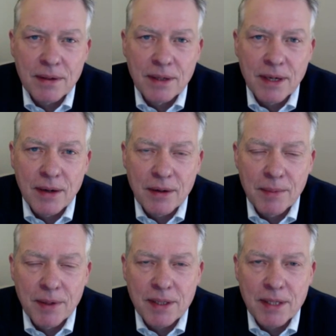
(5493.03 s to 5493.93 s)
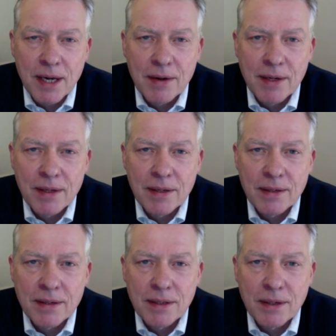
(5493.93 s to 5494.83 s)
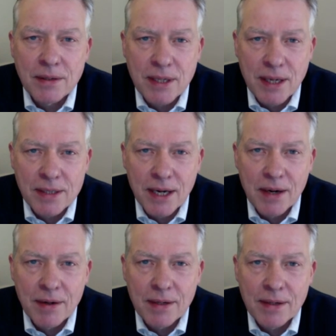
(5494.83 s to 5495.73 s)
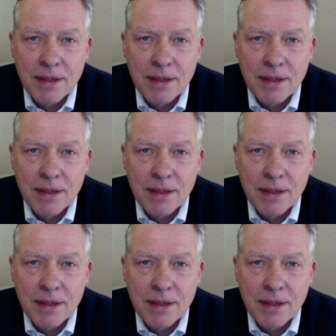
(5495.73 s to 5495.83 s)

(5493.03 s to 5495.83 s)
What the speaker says: communitarian and utilitarian.